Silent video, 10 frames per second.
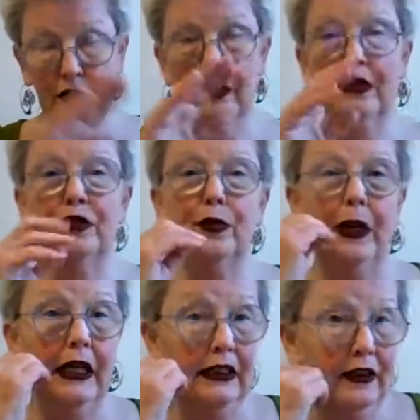your
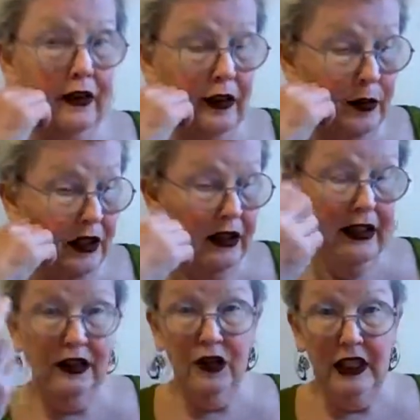partner's going to be in
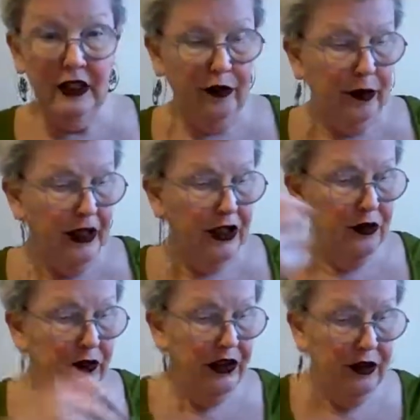that transformation
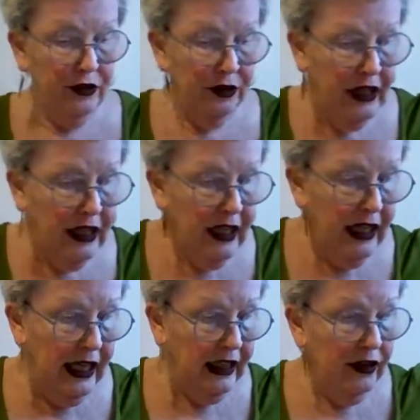with you.
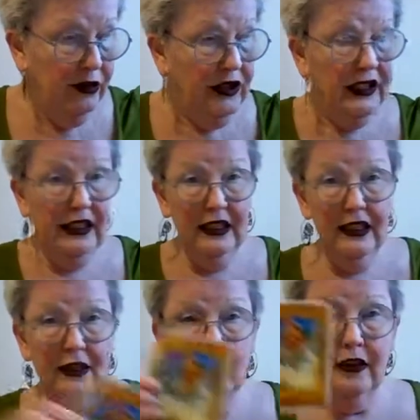And look at this,
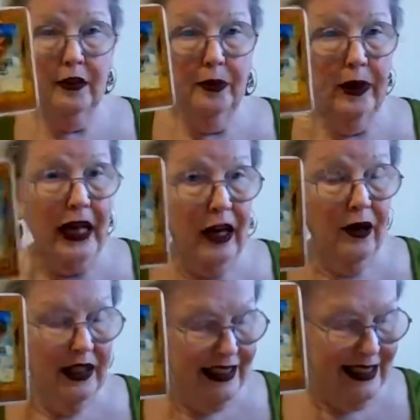the
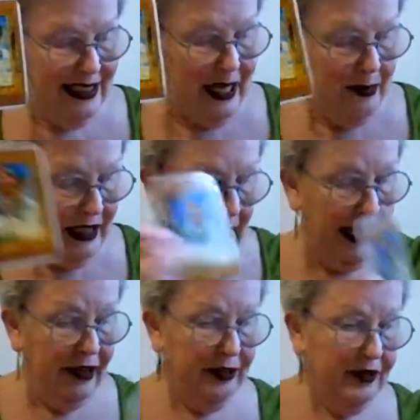power that's coming
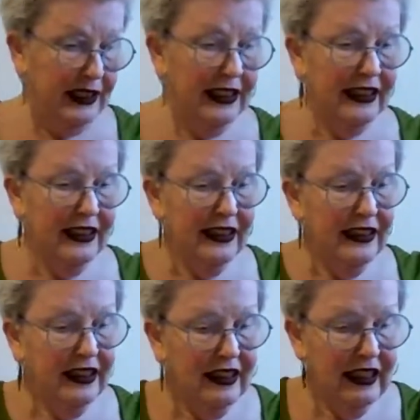out of it.
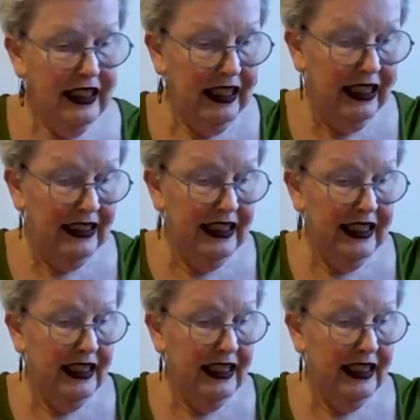And